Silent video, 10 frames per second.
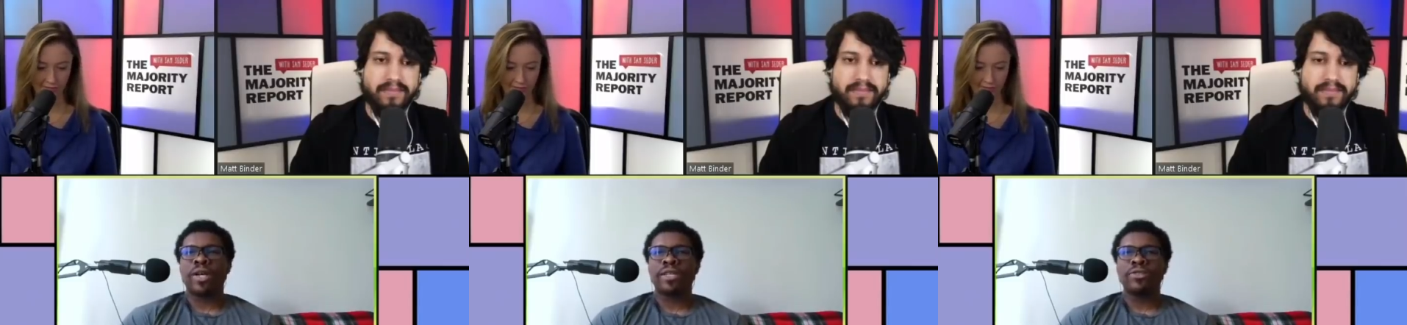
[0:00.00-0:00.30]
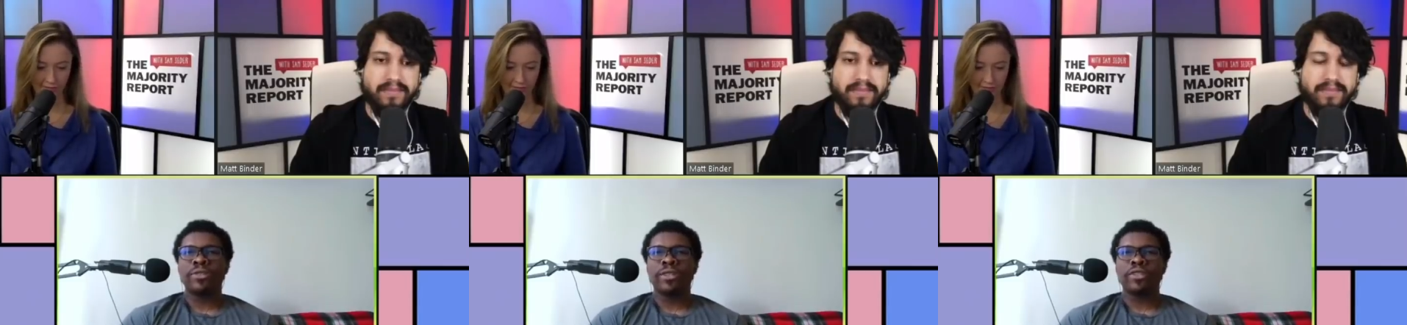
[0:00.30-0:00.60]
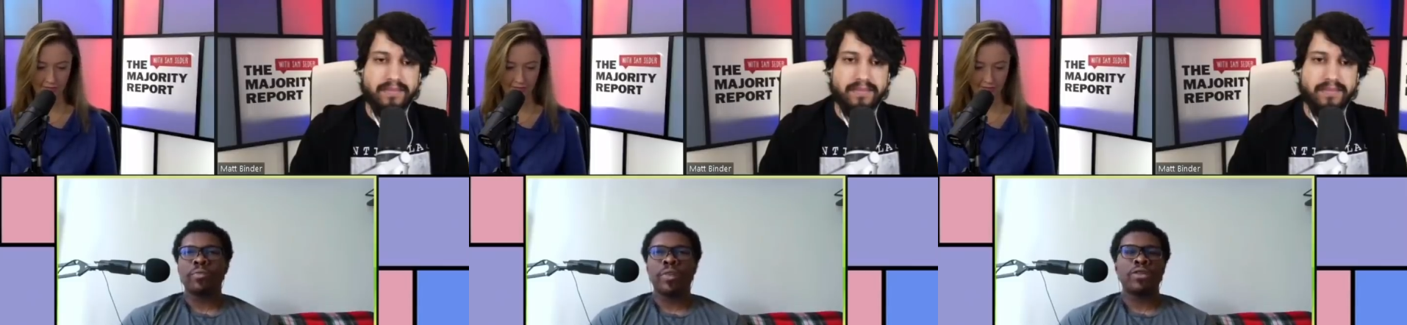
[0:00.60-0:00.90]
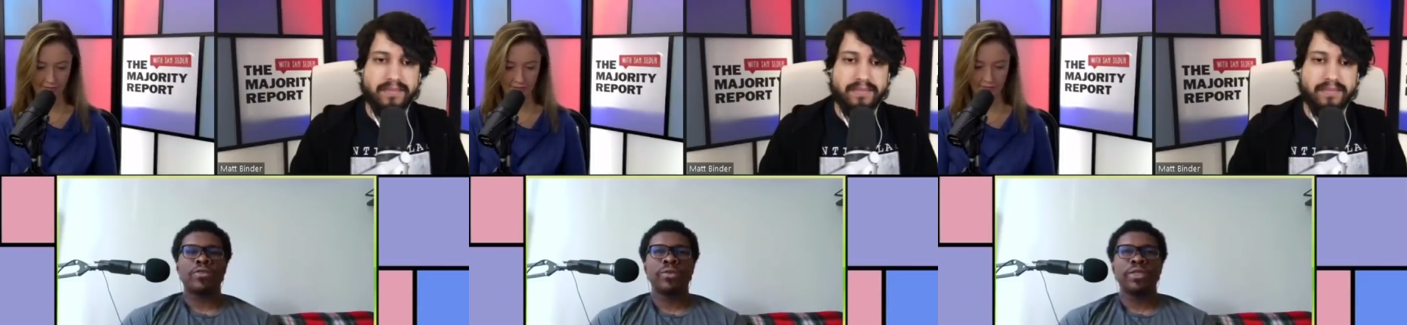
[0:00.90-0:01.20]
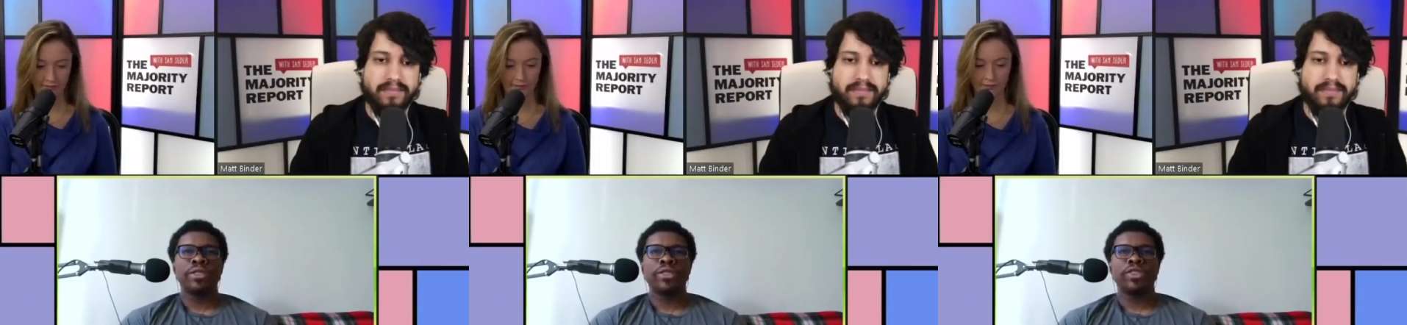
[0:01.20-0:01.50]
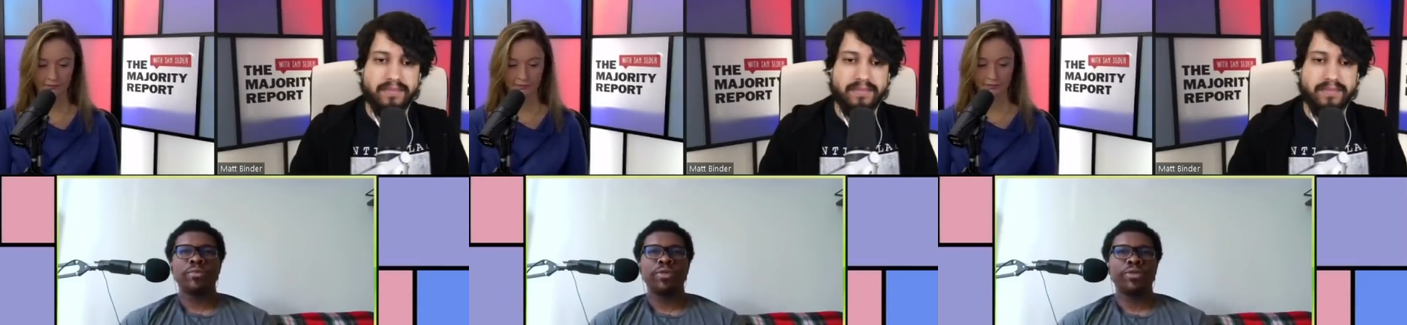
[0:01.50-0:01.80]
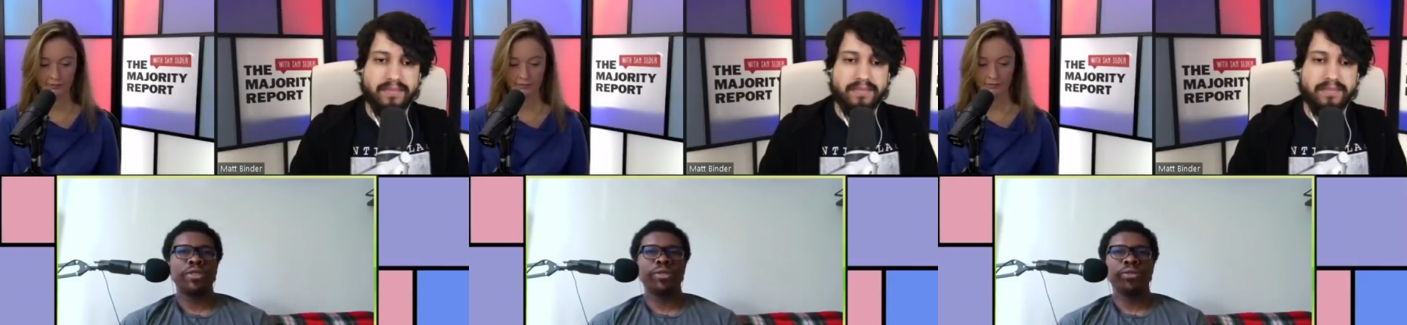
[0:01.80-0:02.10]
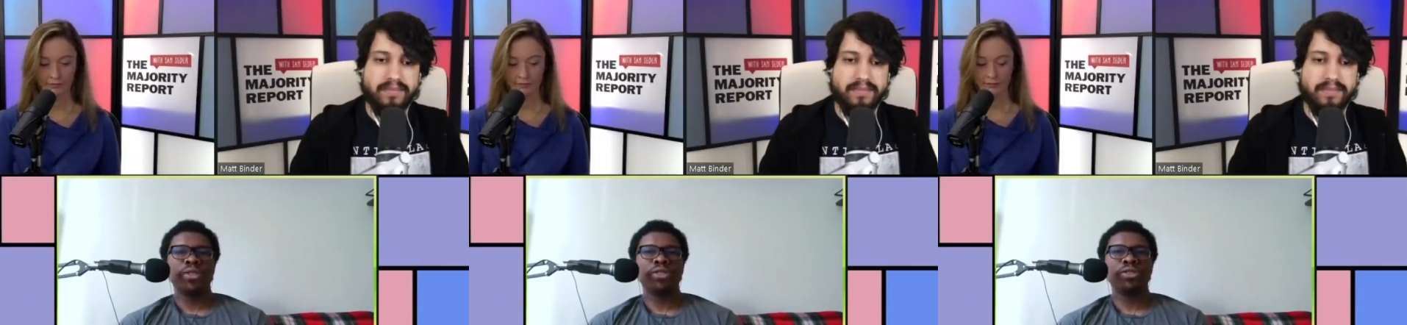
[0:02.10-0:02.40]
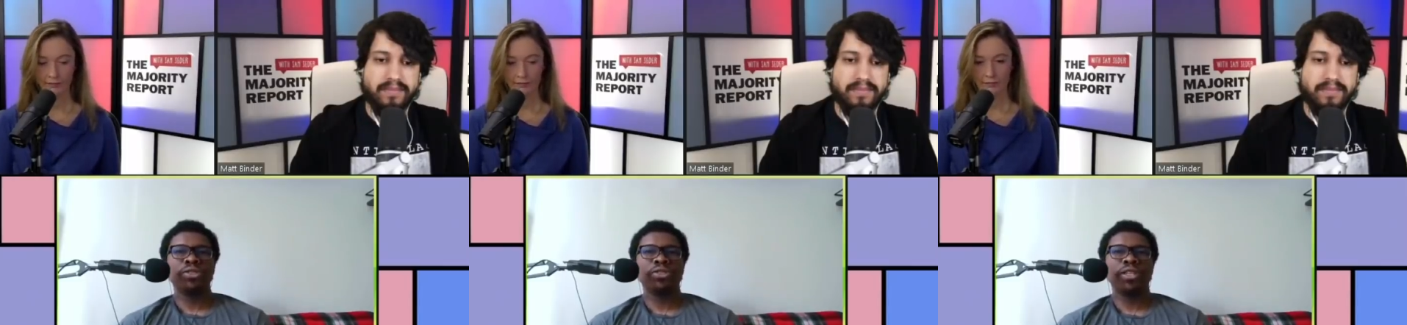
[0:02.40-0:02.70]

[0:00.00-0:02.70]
Speaker 1: rise to a space for these conspiracy theories to just